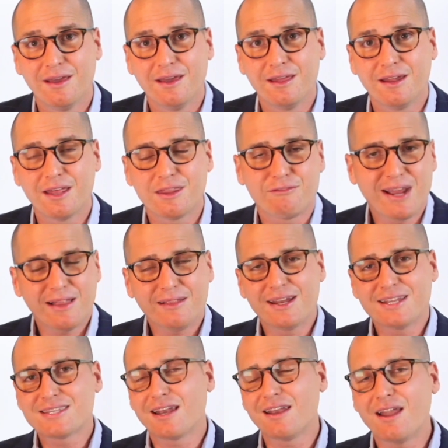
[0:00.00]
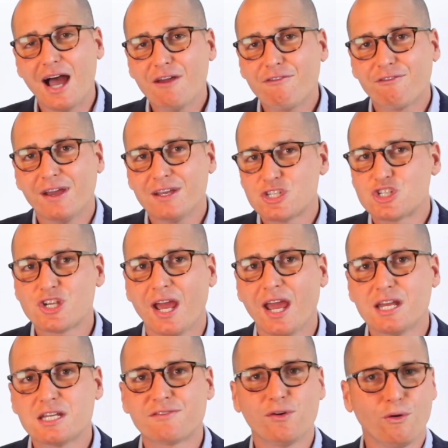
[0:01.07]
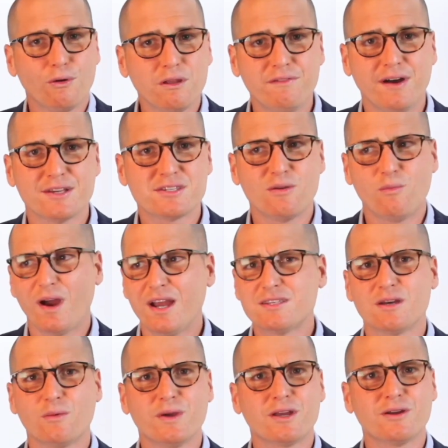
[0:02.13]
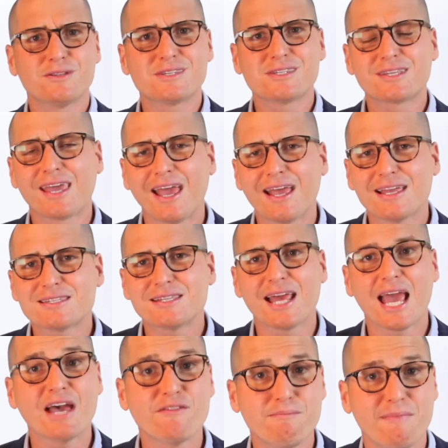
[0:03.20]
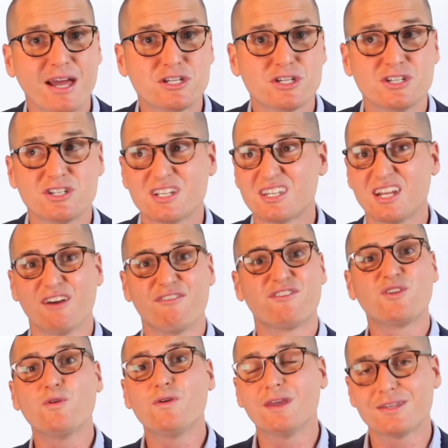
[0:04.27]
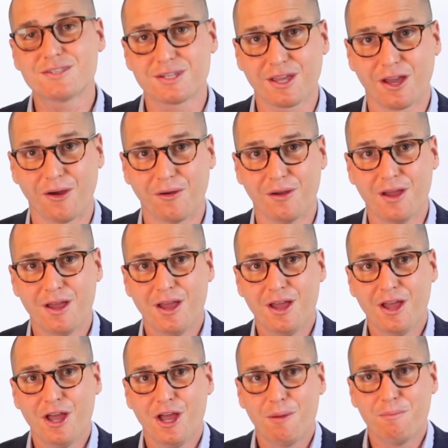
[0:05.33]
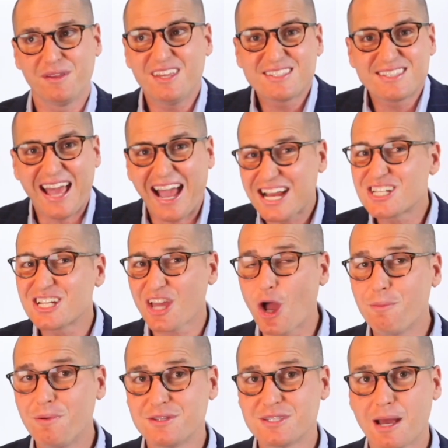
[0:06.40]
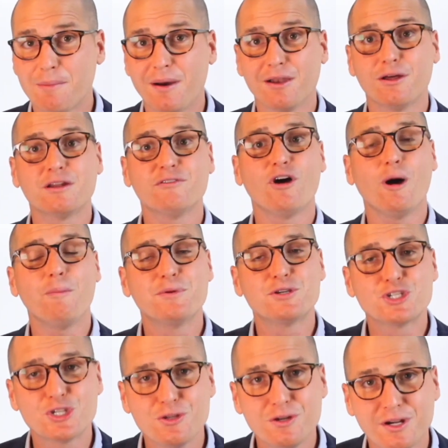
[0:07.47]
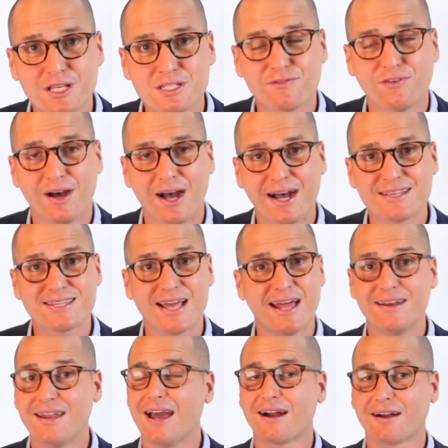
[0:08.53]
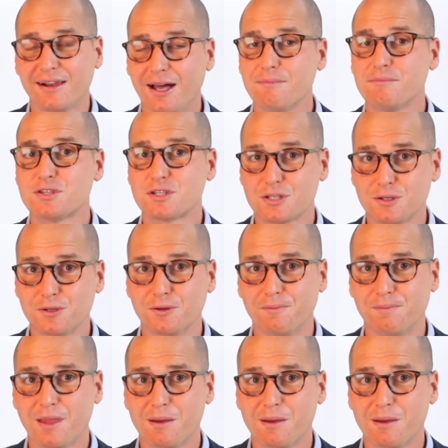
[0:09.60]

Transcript: Now, the reality is that life has changed for all of us in ways that we could scarcely have imagined just a few years ago. But this actually opens up a lot of opportunities for us and our clubs too.